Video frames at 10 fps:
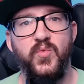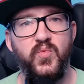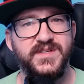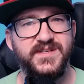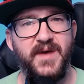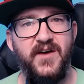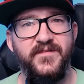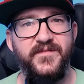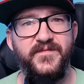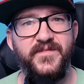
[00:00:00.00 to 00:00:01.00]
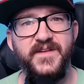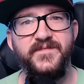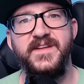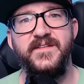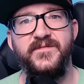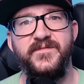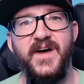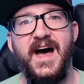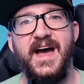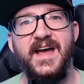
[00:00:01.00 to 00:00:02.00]
was about
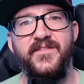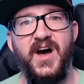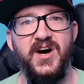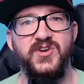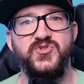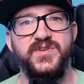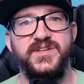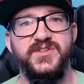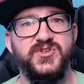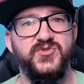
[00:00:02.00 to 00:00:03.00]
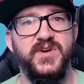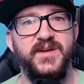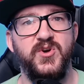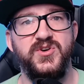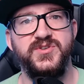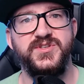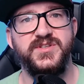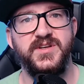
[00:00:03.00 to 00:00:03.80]
5,500 streamers